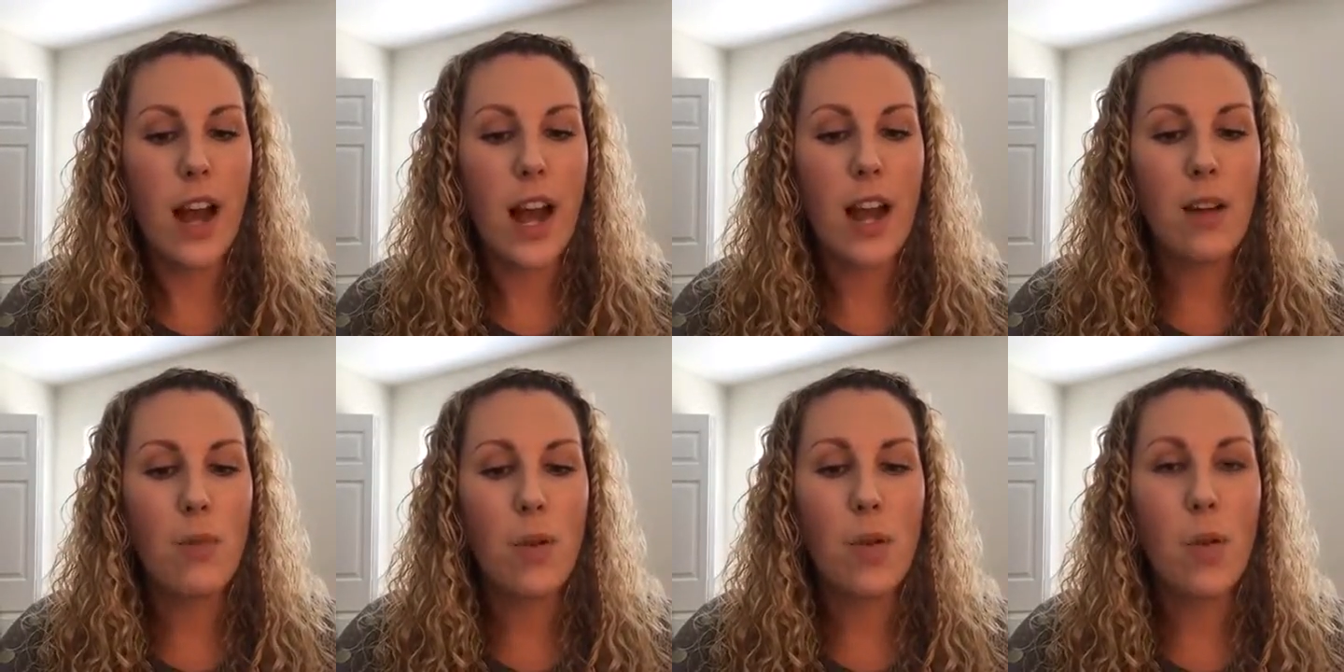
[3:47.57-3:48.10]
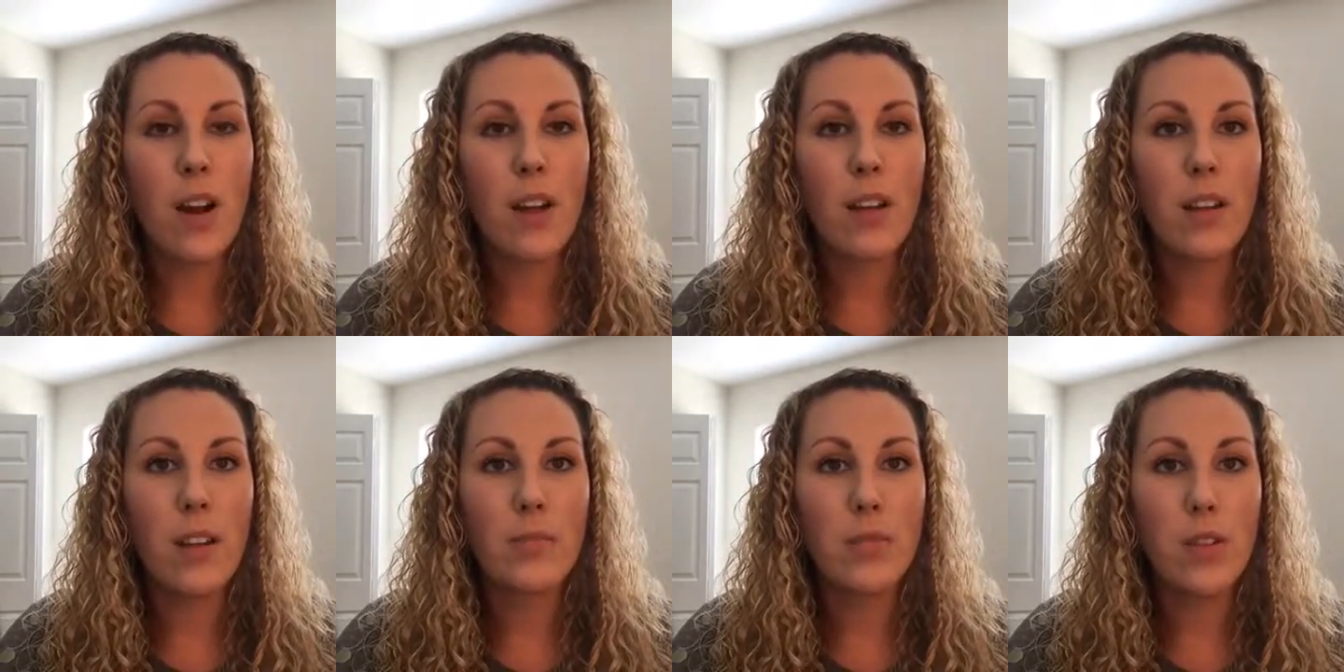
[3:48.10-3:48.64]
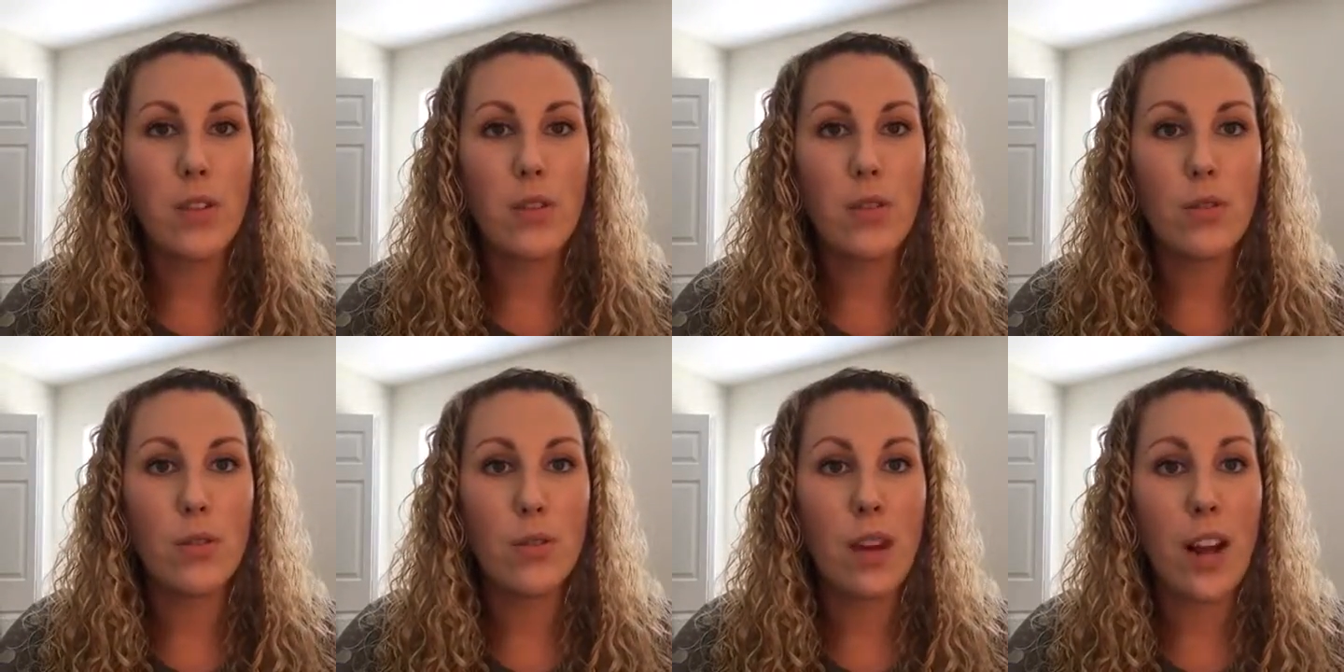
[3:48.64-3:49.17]
I require them to
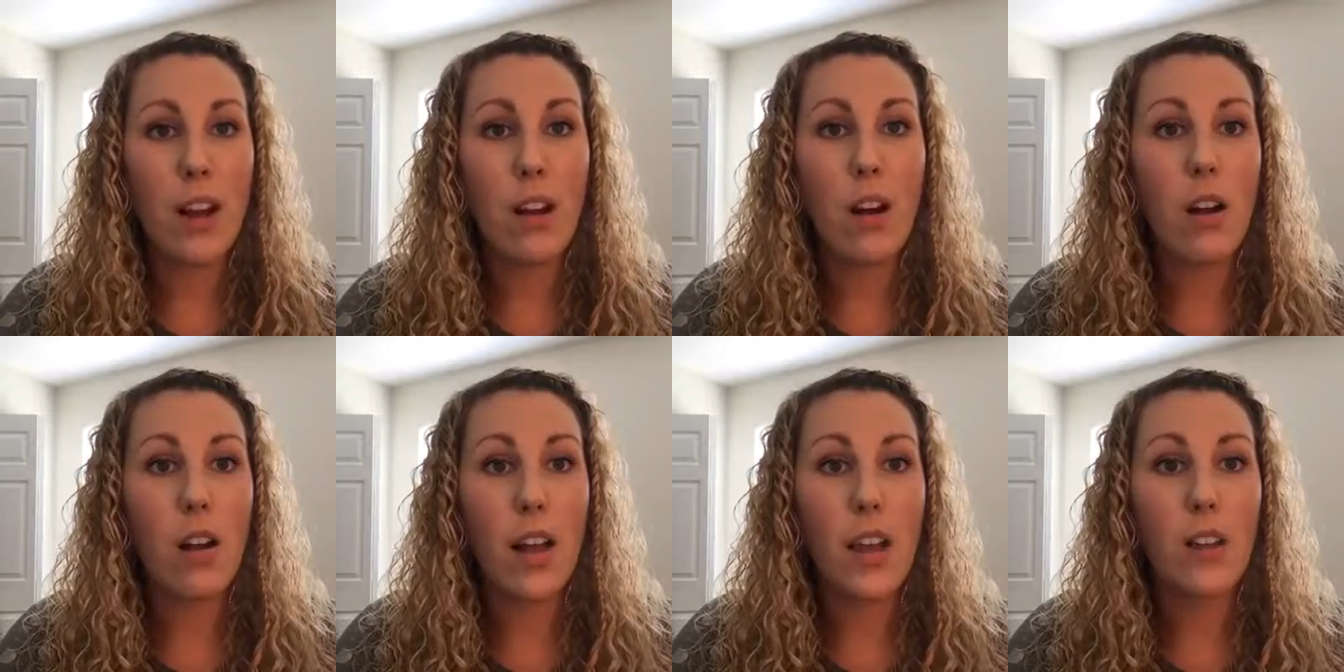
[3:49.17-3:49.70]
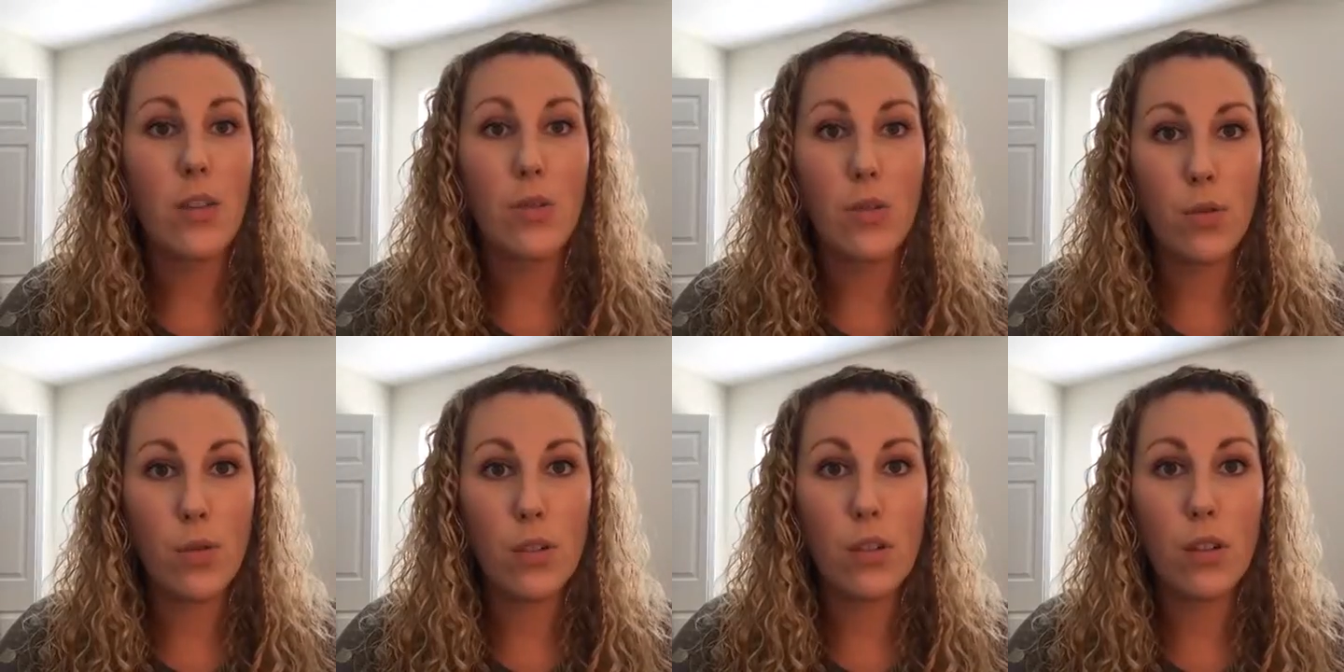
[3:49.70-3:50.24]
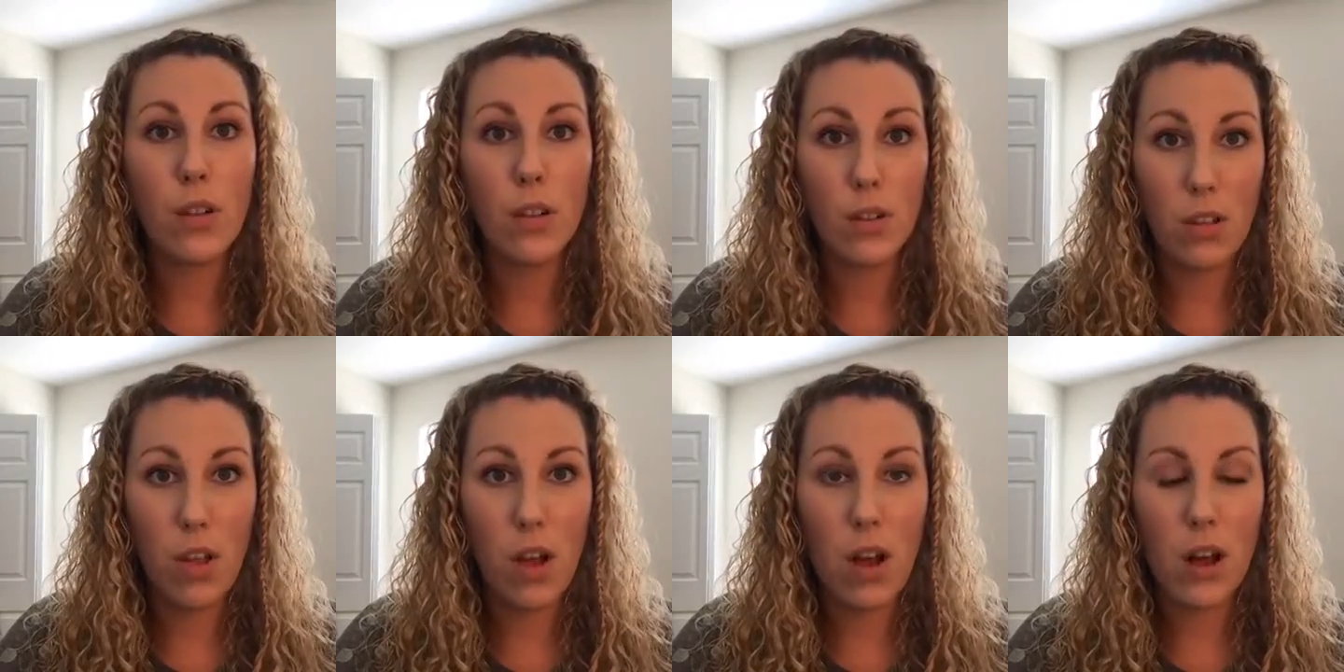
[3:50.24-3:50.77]
do what I call a Google
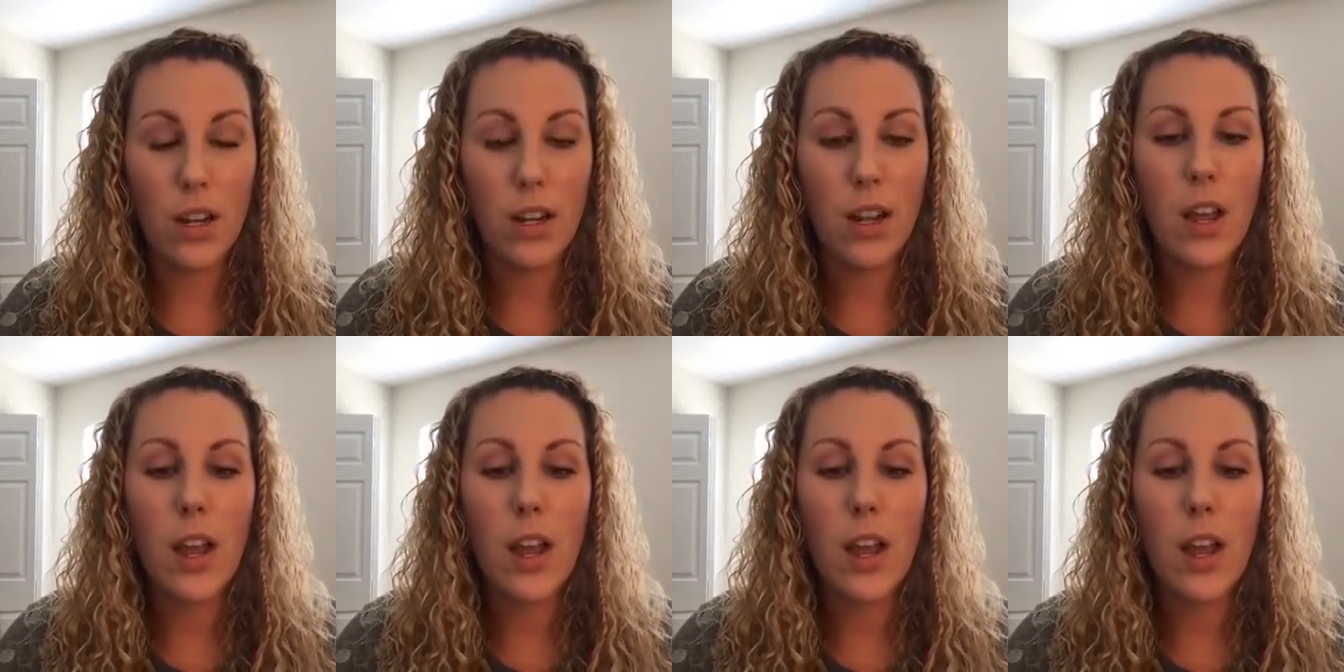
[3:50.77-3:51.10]
log.